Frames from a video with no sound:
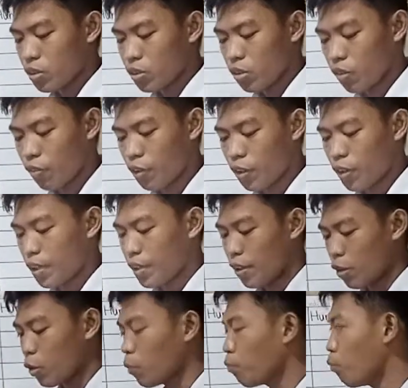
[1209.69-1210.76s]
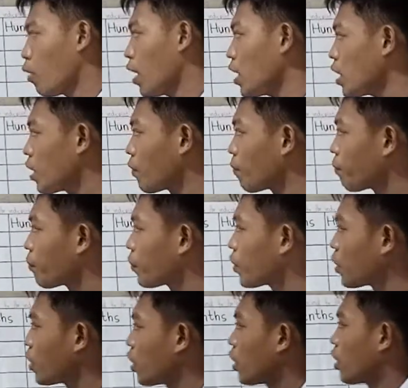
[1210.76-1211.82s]
So for group 1,
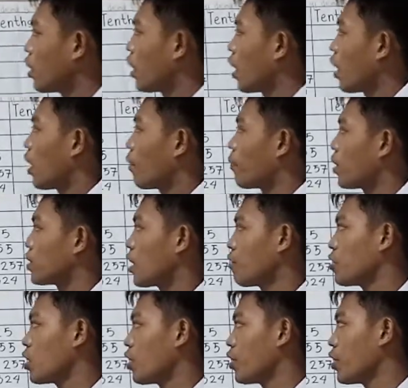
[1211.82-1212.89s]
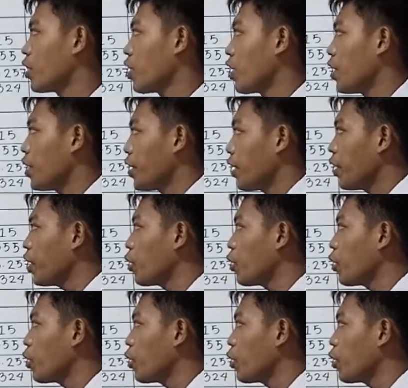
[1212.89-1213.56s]
as I've said earlier,